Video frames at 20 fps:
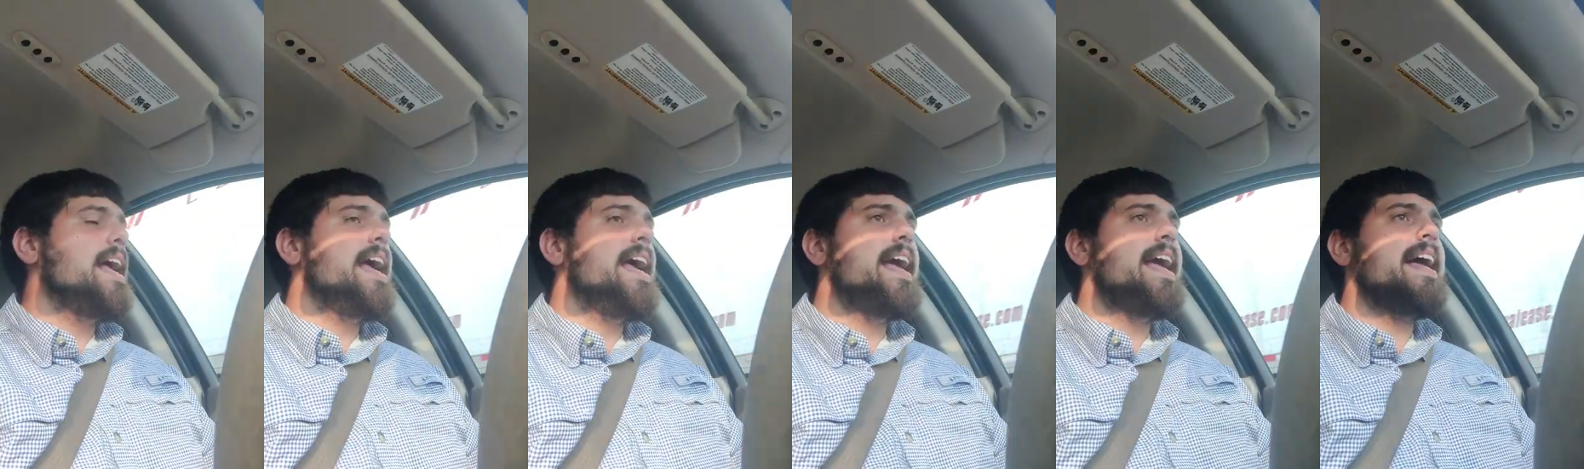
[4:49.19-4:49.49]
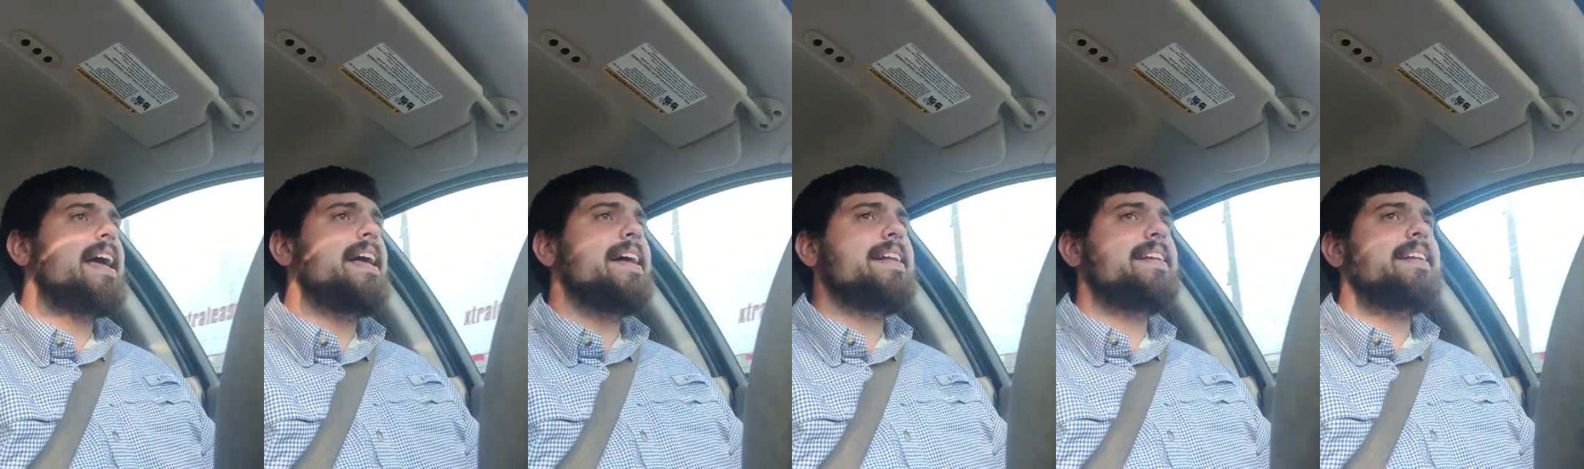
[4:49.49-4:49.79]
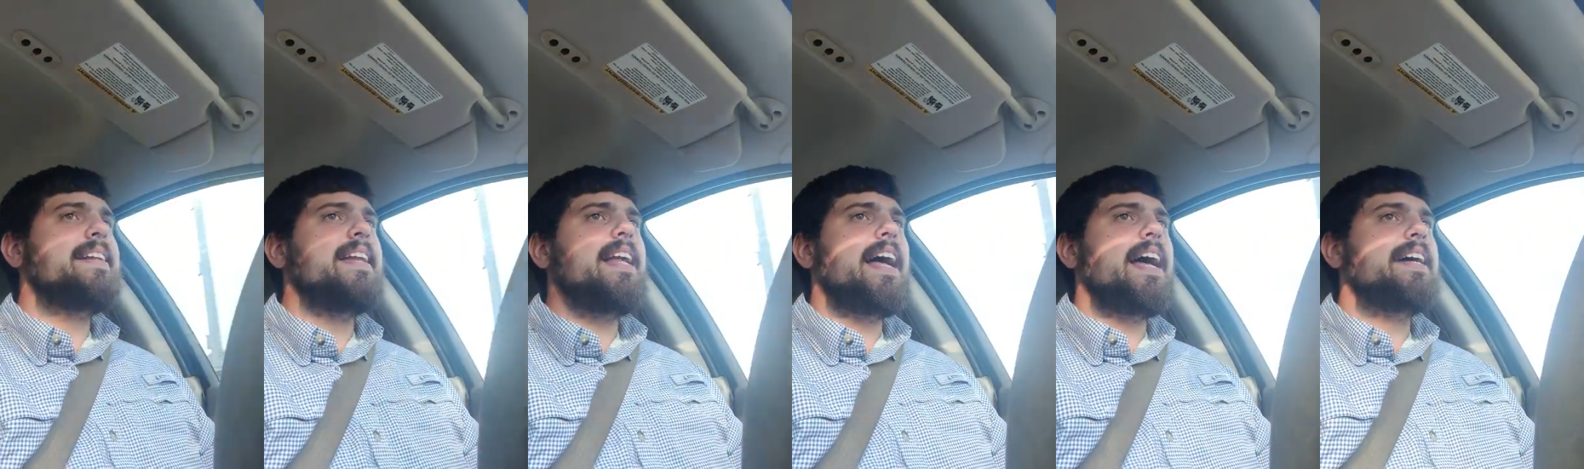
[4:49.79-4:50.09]

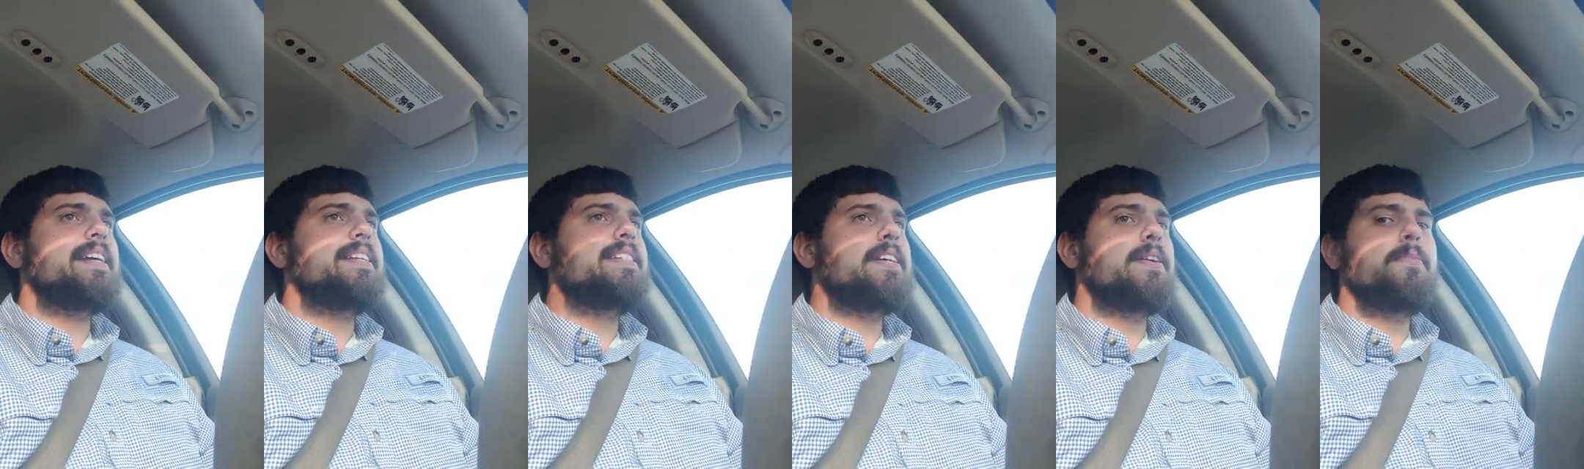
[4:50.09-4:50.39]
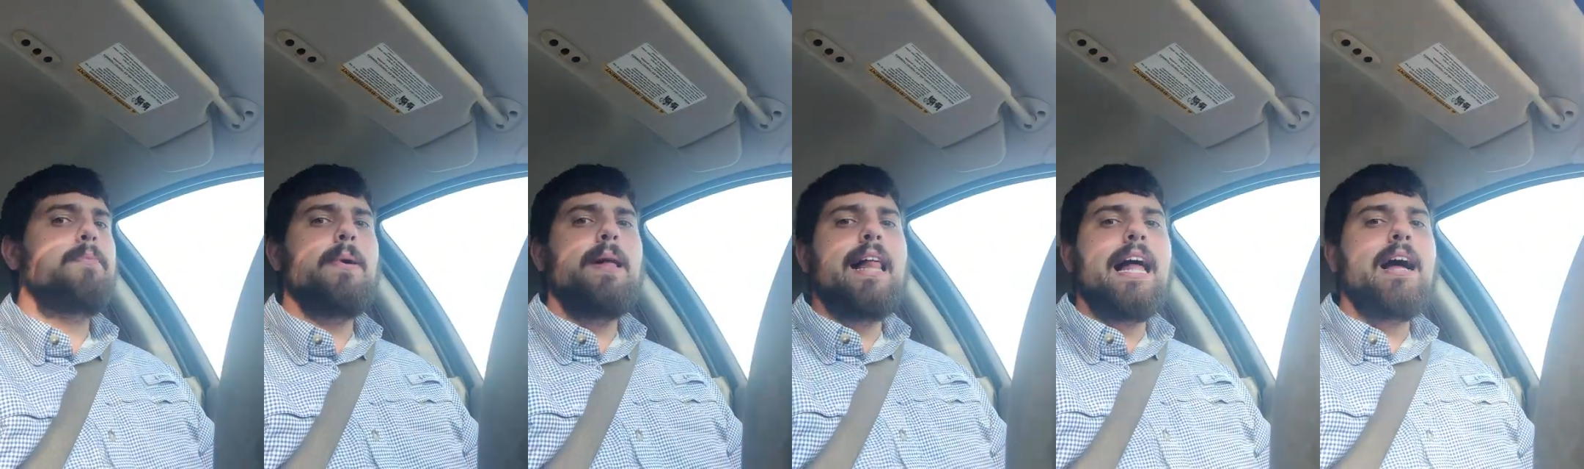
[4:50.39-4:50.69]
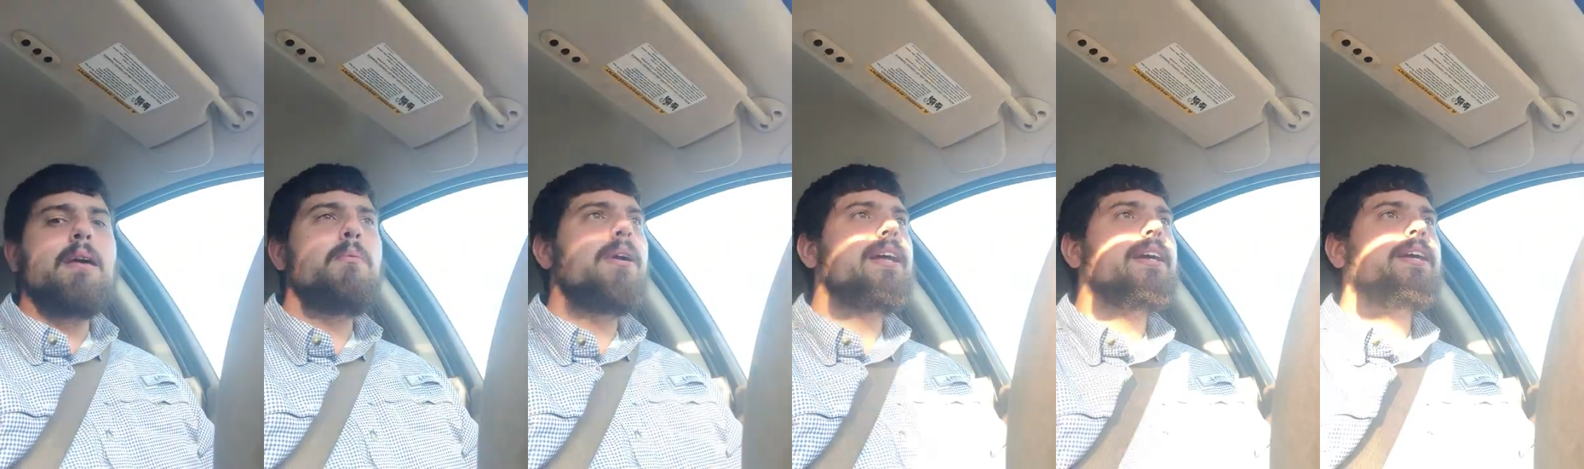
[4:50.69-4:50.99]
And I said, well,
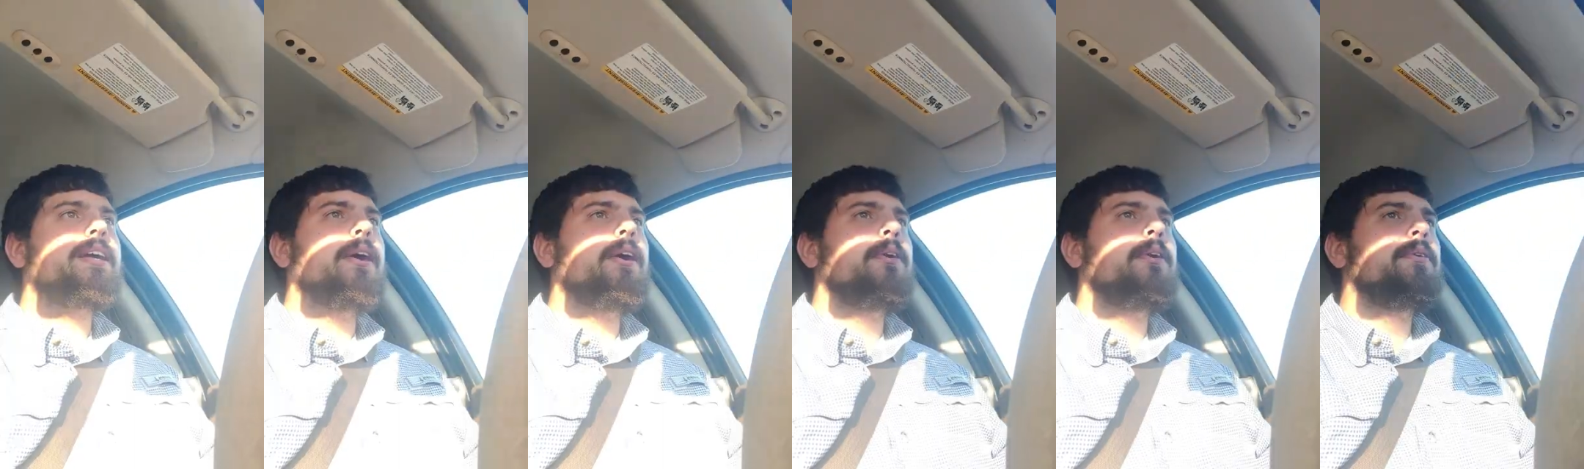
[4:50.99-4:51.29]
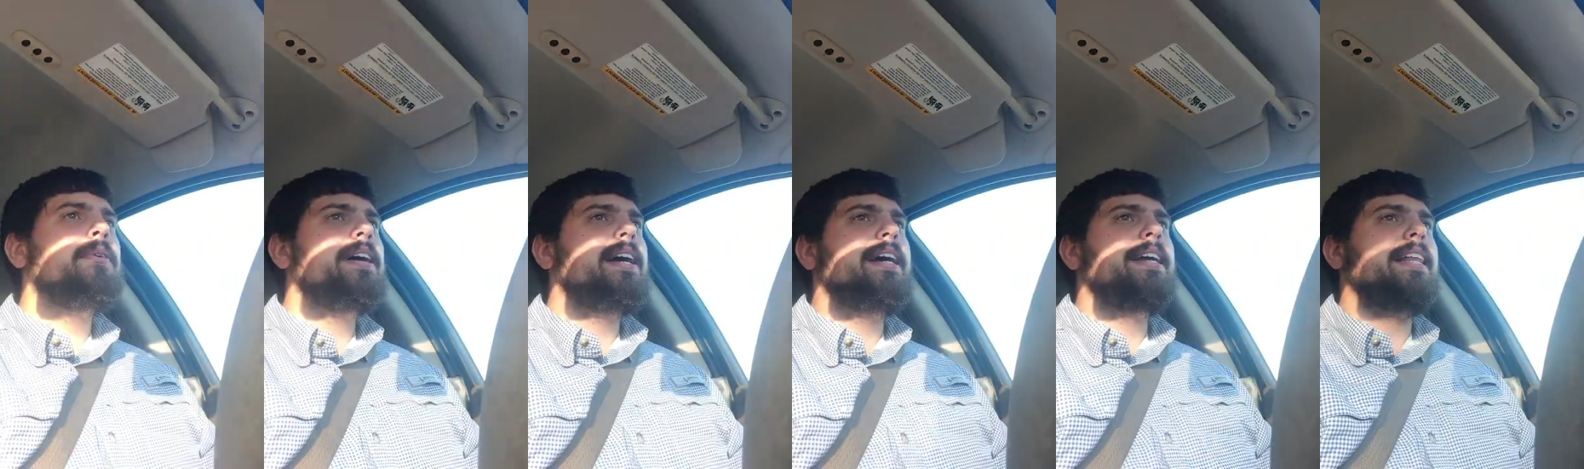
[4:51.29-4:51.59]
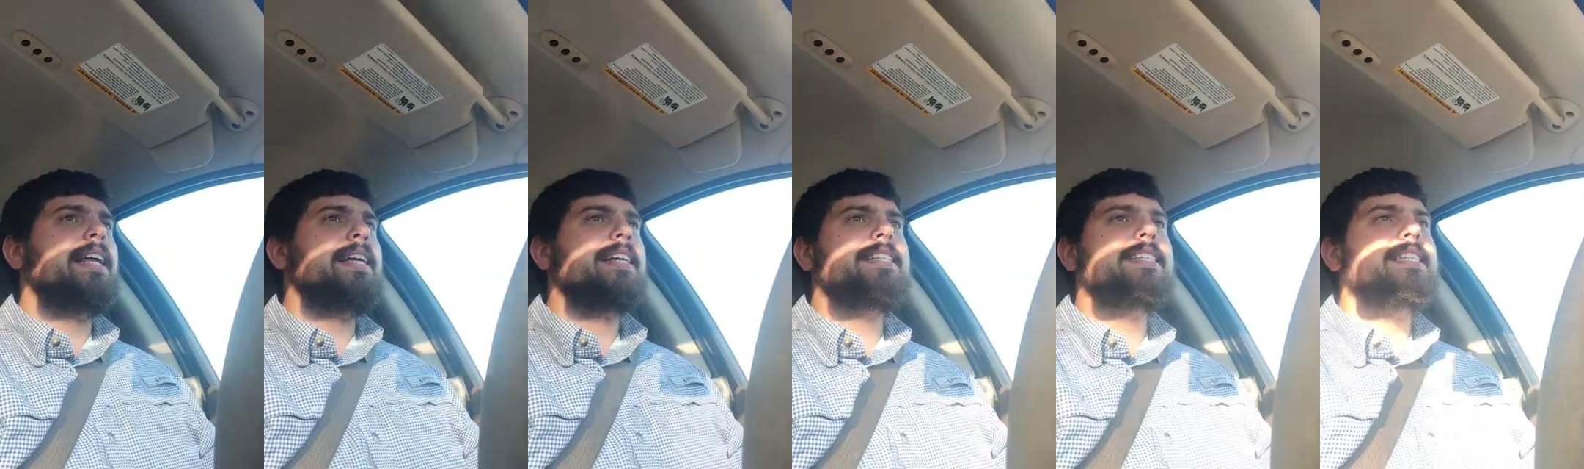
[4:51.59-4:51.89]
I want to go and
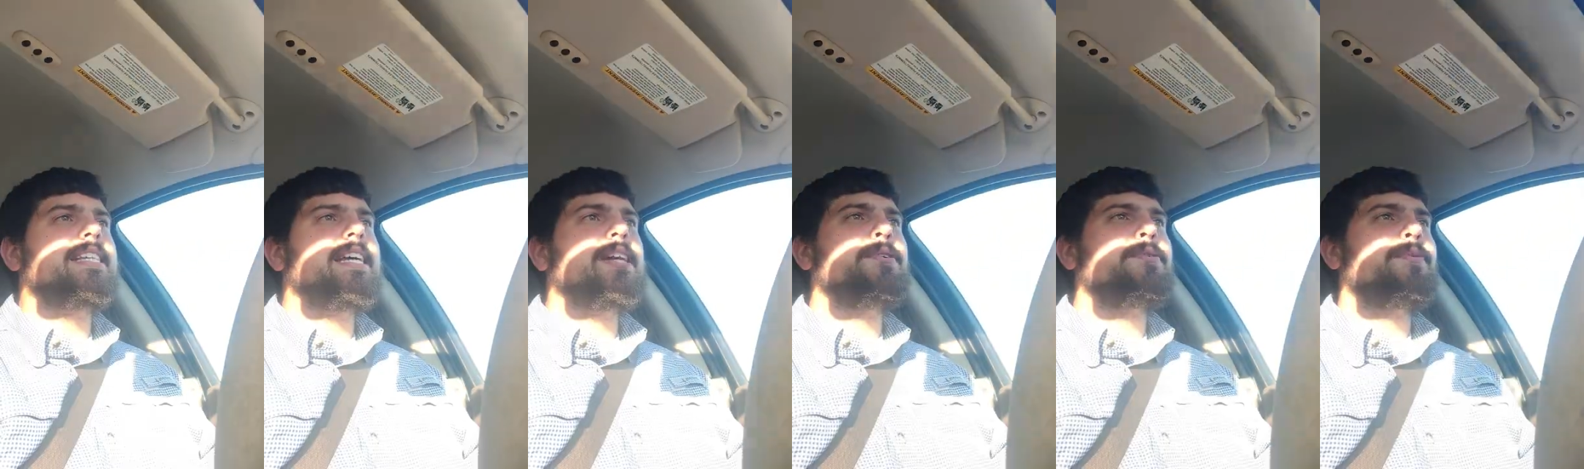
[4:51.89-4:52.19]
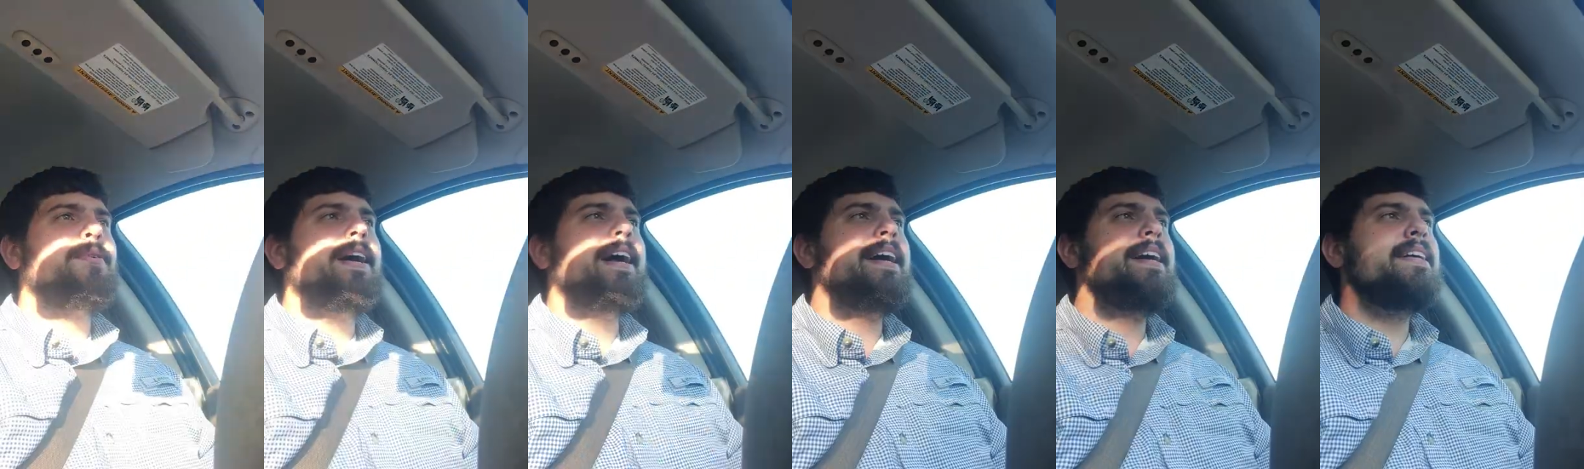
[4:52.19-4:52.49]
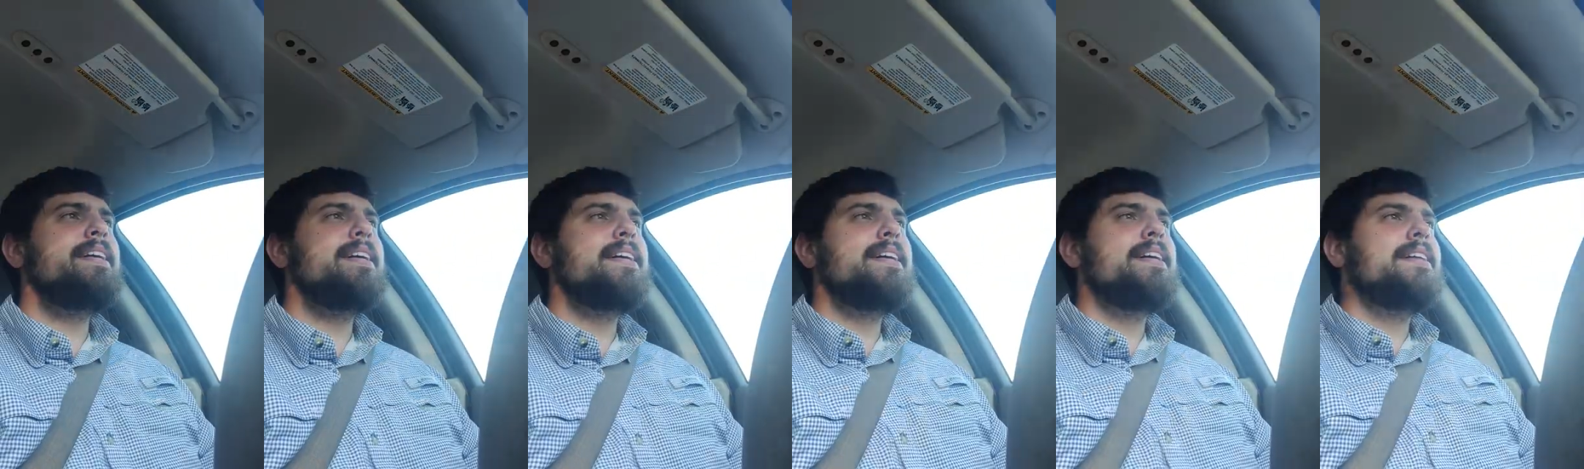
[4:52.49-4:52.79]
like see Gret.